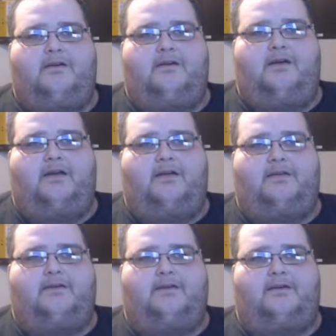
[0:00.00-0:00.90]

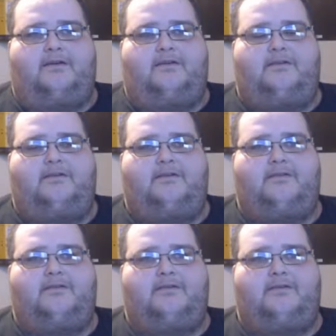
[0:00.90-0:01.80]
And uh
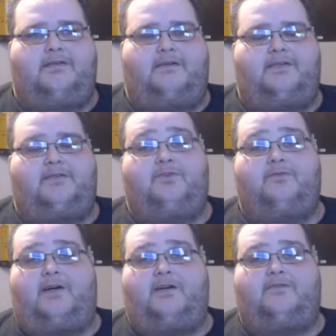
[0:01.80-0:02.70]
I'm gonna
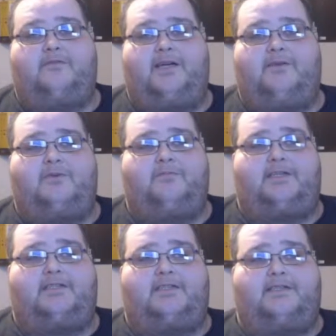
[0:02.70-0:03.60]
move on from that one
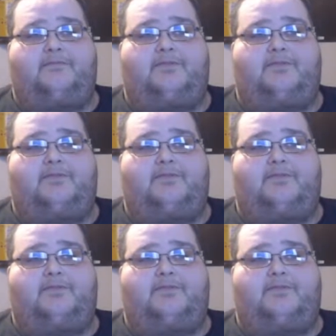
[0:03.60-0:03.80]
because I am